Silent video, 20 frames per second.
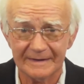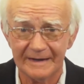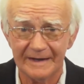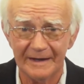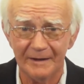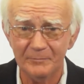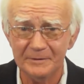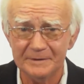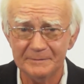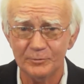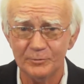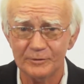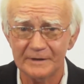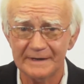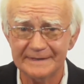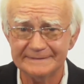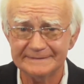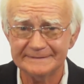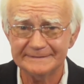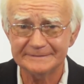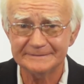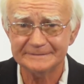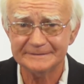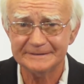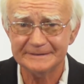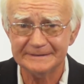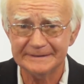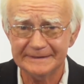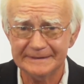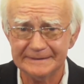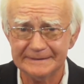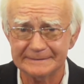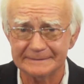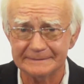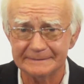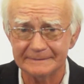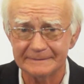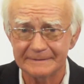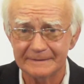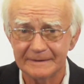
how many more ideas do you need?